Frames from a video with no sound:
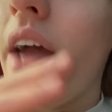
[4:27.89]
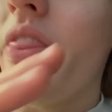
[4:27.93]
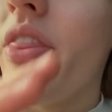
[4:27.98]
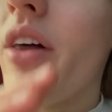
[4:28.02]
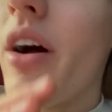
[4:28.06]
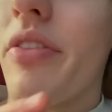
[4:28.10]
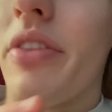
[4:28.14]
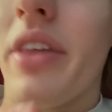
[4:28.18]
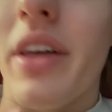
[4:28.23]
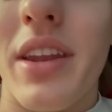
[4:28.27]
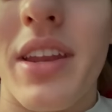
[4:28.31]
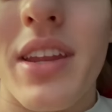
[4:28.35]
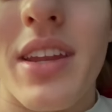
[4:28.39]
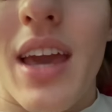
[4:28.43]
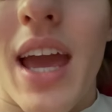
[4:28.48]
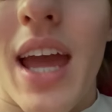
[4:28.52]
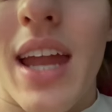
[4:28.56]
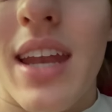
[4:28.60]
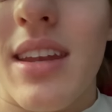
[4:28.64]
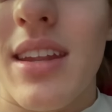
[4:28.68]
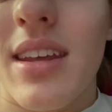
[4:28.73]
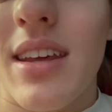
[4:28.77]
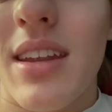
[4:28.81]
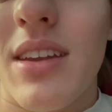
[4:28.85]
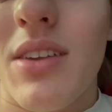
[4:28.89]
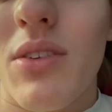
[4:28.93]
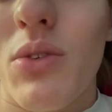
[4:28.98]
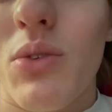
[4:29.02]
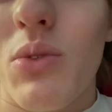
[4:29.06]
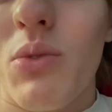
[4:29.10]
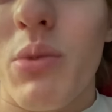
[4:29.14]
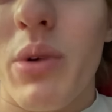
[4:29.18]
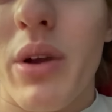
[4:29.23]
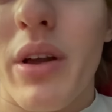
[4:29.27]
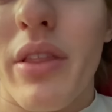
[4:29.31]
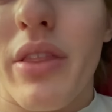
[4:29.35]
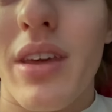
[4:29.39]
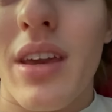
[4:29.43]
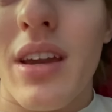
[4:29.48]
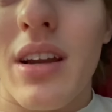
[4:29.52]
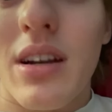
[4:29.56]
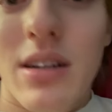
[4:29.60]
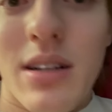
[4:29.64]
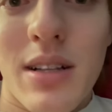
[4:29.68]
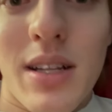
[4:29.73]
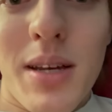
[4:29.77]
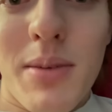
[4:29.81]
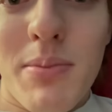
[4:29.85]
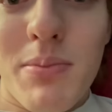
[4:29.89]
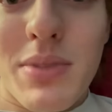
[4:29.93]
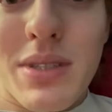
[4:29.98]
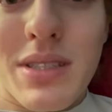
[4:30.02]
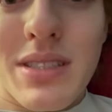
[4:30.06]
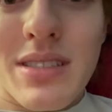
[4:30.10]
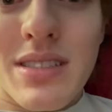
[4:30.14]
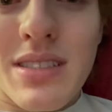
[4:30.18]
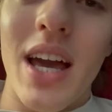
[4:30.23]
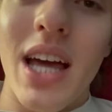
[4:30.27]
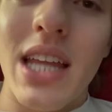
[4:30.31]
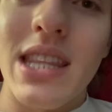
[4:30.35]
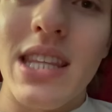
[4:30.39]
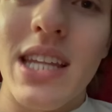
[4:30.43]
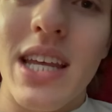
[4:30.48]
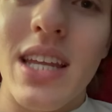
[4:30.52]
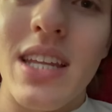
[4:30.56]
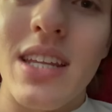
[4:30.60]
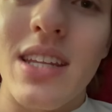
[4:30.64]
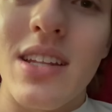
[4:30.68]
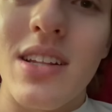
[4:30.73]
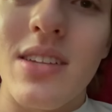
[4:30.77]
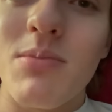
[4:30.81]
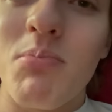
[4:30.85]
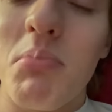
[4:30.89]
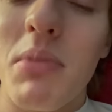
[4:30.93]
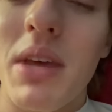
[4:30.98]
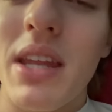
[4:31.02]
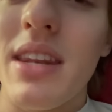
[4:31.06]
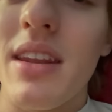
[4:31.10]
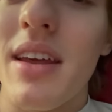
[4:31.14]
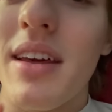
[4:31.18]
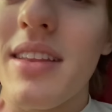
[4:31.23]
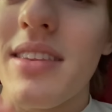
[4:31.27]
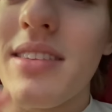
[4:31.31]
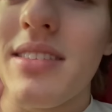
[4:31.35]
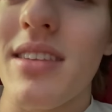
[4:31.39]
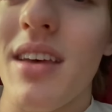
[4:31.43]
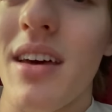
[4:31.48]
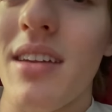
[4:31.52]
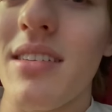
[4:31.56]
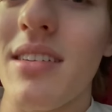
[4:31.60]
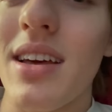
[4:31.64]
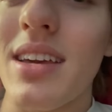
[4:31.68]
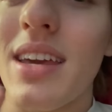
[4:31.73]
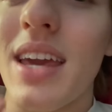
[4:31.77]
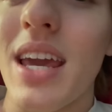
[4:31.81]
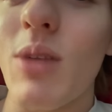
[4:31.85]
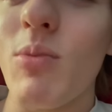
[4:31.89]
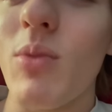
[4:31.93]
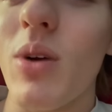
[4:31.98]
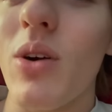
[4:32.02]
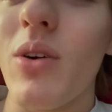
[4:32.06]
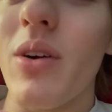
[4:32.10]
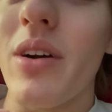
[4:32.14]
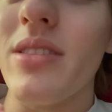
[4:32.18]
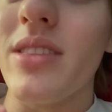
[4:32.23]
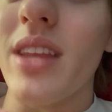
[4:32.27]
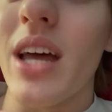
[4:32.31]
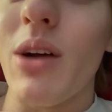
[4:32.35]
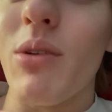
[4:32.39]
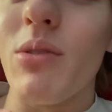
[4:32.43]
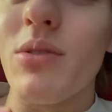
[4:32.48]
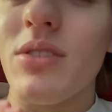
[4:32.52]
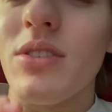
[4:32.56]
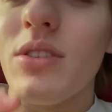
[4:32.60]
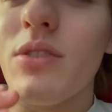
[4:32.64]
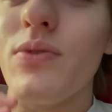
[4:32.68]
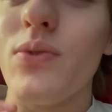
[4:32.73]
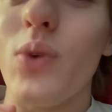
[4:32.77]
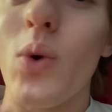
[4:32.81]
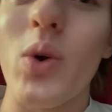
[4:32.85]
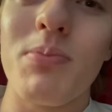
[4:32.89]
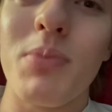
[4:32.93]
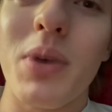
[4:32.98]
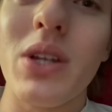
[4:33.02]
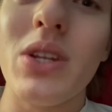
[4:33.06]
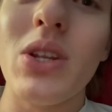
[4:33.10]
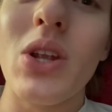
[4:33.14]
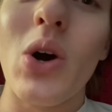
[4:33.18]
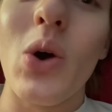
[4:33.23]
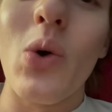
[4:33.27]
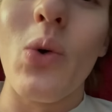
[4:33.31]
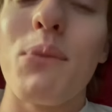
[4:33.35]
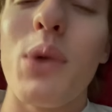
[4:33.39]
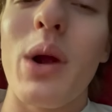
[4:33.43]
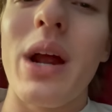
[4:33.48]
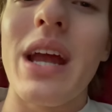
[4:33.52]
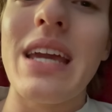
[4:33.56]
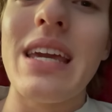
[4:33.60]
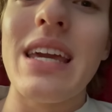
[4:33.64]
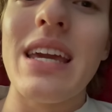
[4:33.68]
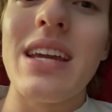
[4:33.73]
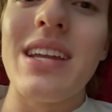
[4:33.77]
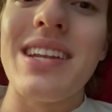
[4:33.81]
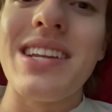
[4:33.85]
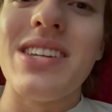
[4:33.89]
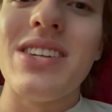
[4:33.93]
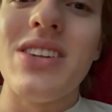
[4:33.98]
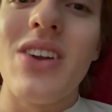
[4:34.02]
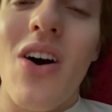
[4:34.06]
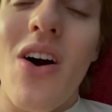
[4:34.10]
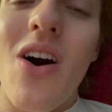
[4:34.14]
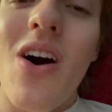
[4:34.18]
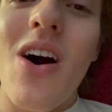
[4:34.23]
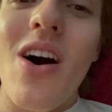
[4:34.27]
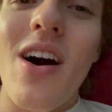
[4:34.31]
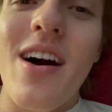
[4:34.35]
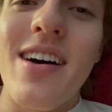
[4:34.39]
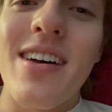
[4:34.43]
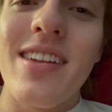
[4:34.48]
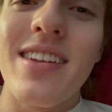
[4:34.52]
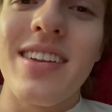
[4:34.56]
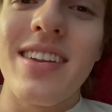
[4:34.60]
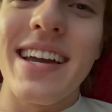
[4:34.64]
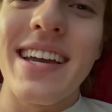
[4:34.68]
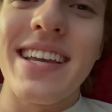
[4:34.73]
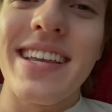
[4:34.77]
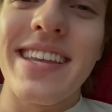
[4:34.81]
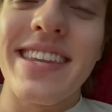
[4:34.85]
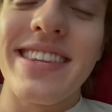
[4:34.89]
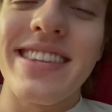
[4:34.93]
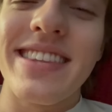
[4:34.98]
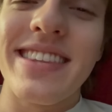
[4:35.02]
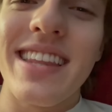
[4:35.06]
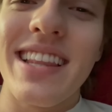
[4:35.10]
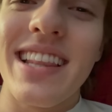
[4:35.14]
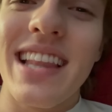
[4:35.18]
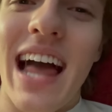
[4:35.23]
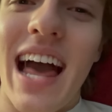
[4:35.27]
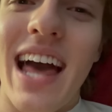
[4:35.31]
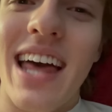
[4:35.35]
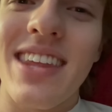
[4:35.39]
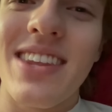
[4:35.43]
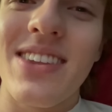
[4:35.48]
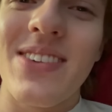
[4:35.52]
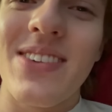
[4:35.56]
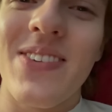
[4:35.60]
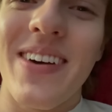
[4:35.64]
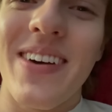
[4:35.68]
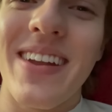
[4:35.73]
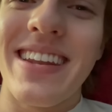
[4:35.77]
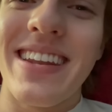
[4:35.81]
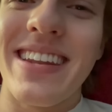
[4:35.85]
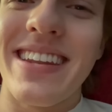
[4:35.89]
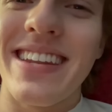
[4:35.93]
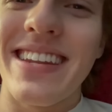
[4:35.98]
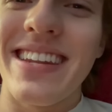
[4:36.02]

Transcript: thought that it ended with Eclipse, and then Midnight Sun came out, and that was the 4th. But no, Breaking Dawn is the last one.